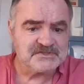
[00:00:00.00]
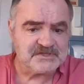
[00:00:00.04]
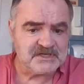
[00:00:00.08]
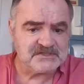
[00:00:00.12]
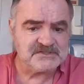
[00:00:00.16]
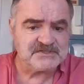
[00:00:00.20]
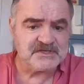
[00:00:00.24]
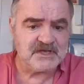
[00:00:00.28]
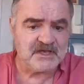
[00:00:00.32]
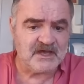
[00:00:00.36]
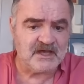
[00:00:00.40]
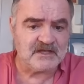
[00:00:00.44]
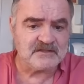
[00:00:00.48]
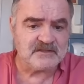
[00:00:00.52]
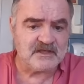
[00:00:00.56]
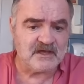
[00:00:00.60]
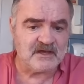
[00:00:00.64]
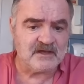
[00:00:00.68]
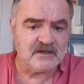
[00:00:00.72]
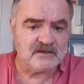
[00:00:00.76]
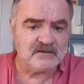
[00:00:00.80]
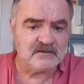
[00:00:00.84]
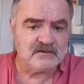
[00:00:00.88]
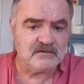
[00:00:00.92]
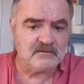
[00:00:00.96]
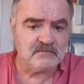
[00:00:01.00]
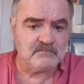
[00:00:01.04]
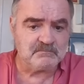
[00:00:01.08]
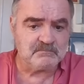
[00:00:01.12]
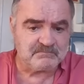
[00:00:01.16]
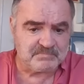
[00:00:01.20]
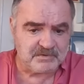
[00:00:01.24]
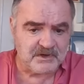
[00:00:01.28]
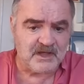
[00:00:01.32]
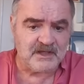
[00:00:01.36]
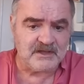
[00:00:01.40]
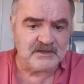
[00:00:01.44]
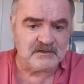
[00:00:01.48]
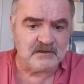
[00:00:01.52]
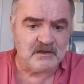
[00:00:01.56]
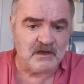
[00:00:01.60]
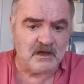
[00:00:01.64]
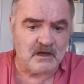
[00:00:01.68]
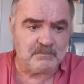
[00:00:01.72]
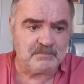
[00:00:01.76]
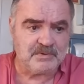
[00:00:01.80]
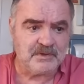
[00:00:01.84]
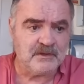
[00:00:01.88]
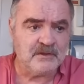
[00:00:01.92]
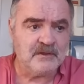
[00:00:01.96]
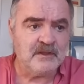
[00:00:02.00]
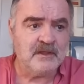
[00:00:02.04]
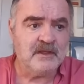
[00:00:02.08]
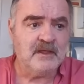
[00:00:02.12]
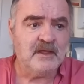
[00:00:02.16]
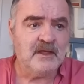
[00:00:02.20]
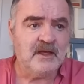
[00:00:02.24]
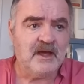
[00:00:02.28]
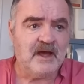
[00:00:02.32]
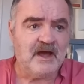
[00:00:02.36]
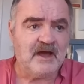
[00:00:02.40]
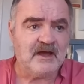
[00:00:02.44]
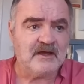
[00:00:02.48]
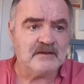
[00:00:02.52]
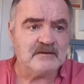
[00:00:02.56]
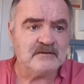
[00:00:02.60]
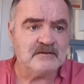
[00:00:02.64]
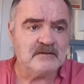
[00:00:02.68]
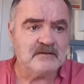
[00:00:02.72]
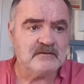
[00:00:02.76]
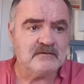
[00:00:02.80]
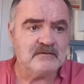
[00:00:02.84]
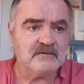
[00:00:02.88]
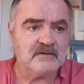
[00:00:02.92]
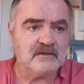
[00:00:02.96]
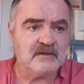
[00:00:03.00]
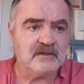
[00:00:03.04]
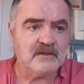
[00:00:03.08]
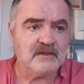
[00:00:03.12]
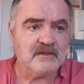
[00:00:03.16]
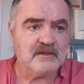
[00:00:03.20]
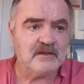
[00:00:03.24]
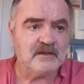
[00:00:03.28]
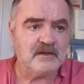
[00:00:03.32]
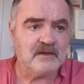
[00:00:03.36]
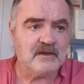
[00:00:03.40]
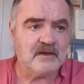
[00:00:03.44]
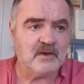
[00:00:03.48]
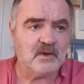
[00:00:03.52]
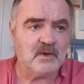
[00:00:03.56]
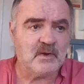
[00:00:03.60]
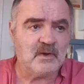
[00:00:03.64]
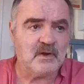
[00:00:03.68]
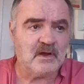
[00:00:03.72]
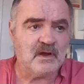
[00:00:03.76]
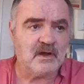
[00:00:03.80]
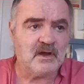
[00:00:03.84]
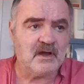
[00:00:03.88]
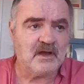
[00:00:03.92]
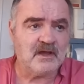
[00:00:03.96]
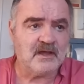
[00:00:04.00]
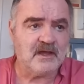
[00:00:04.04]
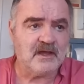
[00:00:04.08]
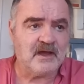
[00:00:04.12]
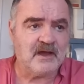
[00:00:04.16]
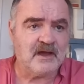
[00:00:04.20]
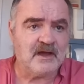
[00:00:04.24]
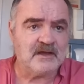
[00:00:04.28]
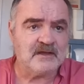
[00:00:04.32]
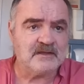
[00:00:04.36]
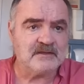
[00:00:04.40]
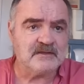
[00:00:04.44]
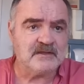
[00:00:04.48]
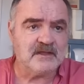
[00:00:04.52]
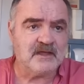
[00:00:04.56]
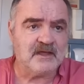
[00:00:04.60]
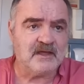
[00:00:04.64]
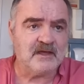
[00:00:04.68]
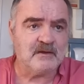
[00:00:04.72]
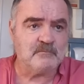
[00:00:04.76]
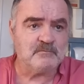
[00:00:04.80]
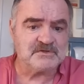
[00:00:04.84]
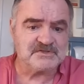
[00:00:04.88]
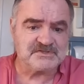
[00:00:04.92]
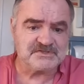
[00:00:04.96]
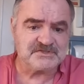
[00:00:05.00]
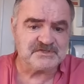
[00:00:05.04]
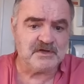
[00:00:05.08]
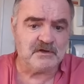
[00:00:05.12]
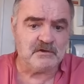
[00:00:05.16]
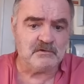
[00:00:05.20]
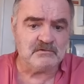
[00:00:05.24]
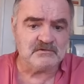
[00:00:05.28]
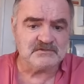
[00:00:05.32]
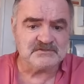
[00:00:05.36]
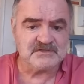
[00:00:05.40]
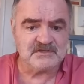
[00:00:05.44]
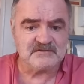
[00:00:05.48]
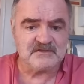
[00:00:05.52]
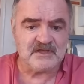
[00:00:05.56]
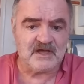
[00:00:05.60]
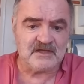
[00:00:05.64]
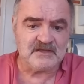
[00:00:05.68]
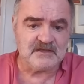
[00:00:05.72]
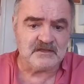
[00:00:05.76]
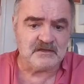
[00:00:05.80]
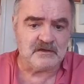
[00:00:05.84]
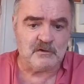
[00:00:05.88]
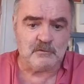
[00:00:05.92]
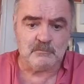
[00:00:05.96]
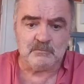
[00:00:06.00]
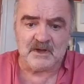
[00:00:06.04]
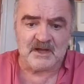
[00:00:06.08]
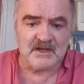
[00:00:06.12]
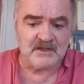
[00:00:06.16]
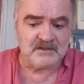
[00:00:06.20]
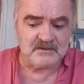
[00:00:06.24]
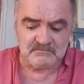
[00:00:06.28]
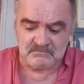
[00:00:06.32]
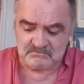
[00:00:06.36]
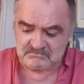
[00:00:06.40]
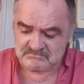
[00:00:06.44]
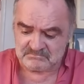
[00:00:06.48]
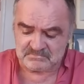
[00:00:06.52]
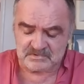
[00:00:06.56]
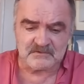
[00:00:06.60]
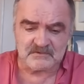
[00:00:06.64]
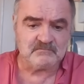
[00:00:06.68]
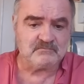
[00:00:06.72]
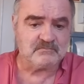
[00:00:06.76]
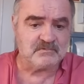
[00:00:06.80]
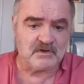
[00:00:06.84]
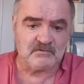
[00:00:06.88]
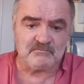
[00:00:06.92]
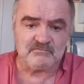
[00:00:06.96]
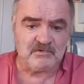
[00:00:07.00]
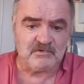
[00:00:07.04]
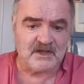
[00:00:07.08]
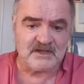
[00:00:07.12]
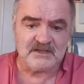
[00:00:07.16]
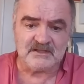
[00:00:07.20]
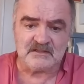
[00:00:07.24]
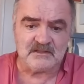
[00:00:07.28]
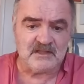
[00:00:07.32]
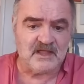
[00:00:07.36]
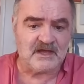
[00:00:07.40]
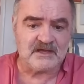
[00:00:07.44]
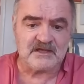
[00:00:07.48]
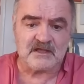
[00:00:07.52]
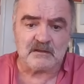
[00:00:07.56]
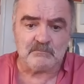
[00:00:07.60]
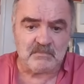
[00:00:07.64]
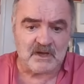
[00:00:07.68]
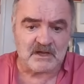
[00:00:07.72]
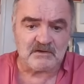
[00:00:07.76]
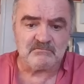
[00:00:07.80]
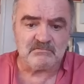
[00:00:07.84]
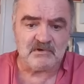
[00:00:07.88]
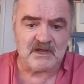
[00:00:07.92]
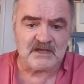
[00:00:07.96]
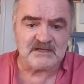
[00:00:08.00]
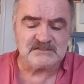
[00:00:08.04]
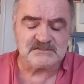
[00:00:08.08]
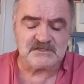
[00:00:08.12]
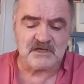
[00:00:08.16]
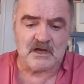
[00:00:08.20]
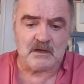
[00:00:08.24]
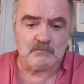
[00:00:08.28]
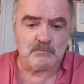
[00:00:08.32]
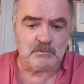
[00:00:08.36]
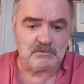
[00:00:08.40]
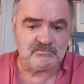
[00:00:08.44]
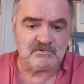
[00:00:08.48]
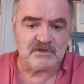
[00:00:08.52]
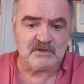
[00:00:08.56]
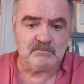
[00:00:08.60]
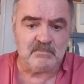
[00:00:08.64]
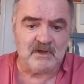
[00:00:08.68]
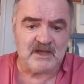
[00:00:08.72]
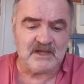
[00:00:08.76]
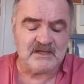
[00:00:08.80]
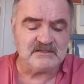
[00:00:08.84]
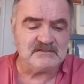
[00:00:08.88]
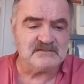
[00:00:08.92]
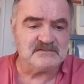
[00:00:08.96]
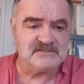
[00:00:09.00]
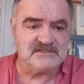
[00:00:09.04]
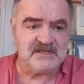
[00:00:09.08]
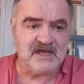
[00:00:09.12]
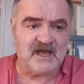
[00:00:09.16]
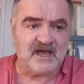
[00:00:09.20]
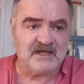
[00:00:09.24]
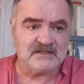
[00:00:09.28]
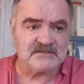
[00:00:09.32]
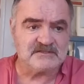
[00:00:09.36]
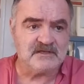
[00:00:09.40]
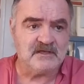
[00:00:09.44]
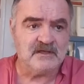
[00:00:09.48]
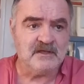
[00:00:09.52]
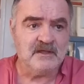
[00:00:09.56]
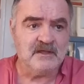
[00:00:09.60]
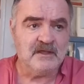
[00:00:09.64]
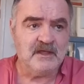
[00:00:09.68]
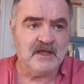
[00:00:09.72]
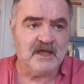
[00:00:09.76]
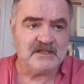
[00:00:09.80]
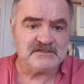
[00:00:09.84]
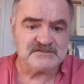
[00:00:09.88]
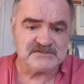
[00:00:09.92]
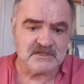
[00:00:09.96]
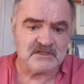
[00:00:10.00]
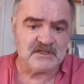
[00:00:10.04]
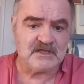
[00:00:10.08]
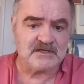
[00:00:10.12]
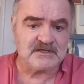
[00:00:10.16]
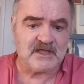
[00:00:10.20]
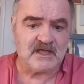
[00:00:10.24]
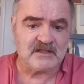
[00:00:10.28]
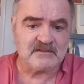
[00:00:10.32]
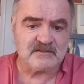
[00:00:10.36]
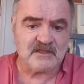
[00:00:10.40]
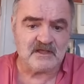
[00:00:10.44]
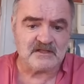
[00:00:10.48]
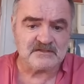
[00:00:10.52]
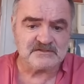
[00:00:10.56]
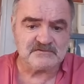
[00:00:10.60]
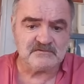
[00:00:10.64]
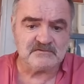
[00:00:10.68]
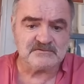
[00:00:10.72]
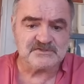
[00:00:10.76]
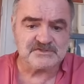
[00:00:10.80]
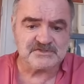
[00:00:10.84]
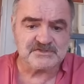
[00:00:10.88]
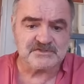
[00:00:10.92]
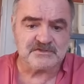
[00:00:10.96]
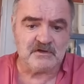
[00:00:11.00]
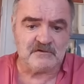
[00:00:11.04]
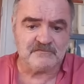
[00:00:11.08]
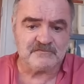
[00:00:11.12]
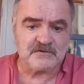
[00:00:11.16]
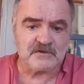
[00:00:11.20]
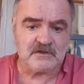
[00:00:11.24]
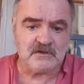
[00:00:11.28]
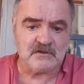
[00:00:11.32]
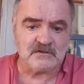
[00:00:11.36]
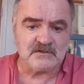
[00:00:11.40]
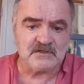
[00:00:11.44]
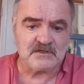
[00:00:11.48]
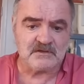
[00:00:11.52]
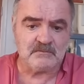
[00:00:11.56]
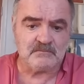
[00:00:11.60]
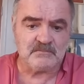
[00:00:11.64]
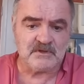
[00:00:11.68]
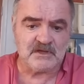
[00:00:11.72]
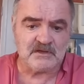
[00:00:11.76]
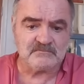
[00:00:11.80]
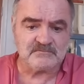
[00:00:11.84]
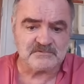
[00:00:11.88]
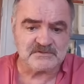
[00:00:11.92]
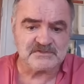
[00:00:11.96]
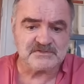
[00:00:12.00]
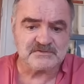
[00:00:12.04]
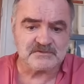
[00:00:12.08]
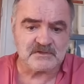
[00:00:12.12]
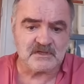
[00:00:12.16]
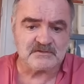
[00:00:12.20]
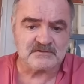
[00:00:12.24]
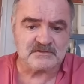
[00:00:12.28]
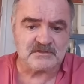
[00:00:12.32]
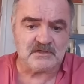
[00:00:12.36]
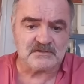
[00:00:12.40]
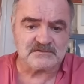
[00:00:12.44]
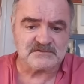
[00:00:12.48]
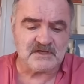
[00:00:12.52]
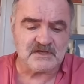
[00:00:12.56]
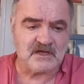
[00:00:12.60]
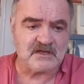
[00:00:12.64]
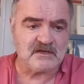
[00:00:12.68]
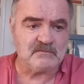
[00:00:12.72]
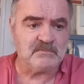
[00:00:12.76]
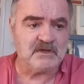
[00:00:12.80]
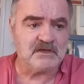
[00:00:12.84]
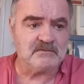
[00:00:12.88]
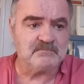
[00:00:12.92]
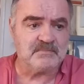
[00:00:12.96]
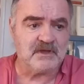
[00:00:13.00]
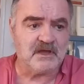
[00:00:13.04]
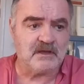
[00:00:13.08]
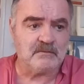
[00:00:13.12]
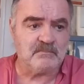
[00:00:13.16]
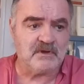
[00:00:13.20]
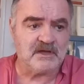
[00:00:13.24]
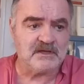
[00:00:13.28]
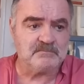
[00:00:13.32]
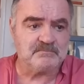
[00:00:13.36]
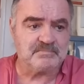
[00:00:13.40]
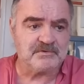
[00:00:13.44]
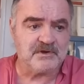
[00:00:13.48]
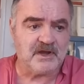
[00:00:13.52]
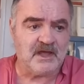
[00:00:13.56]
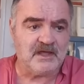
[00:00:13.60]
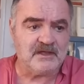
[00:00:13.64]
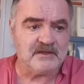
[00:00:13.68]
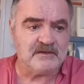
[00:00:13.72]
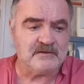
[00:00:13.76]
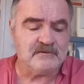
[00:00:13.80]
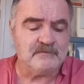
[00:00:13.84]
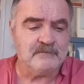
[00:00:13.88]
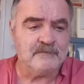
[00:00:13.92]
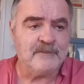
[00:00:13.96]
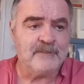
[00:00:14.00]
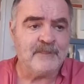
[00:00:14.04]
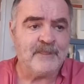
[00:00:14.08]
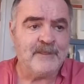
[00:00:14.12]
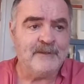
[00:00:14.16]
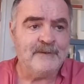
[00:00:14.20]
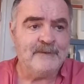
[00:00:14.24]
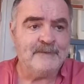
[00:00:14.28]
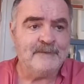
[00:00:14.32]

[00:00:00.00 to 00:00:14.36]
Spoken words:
since I had that brain up, and I was told that my right leg and my right arm will remain dead until I get that stuff cut out of my brain.